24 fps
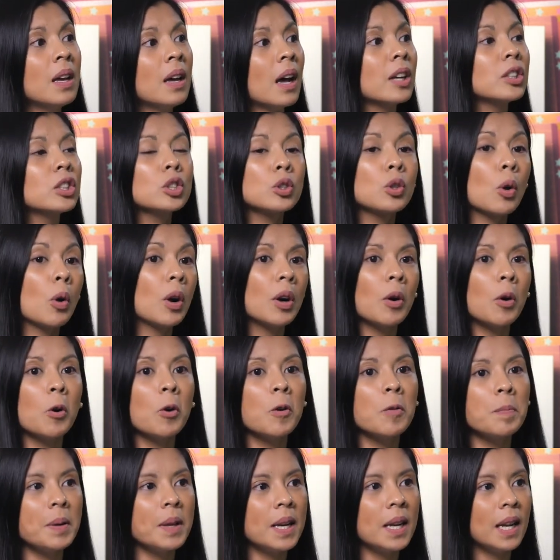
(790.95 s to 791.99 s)
a store
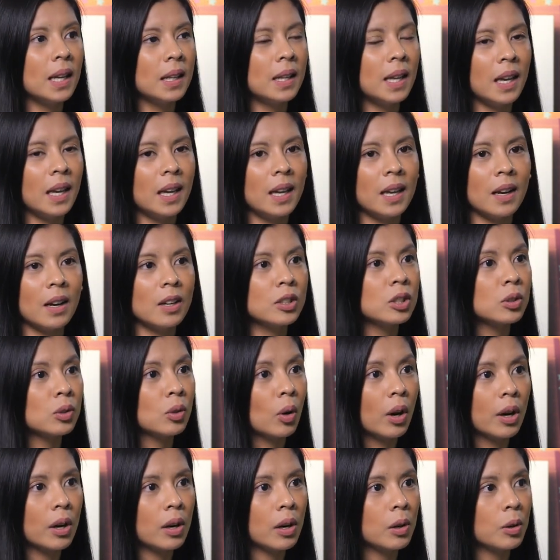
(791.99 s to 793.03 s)
opening day, a
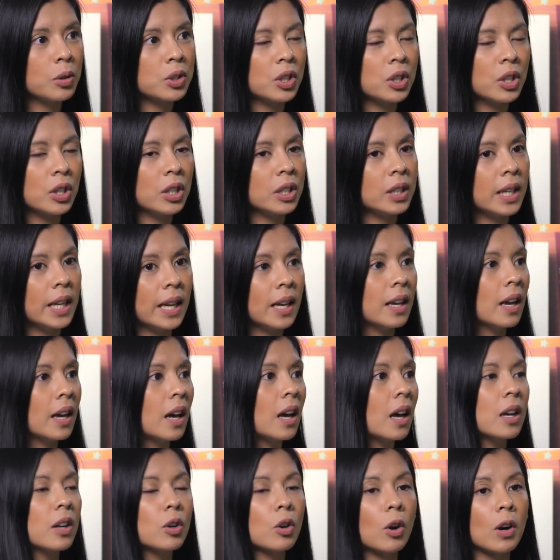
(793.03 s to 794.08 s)
store closure day,
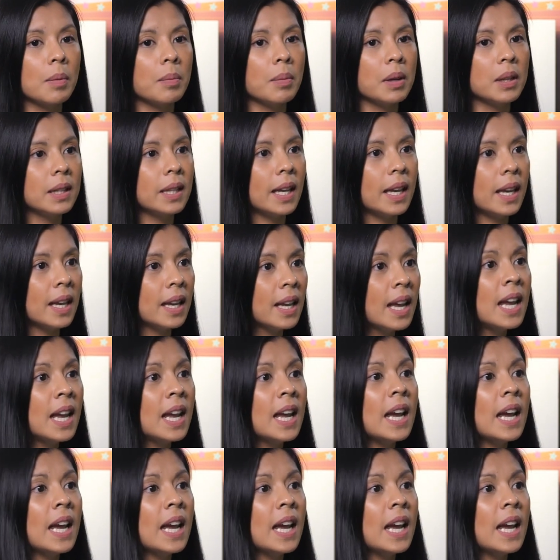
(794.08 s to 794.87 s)
a normal day,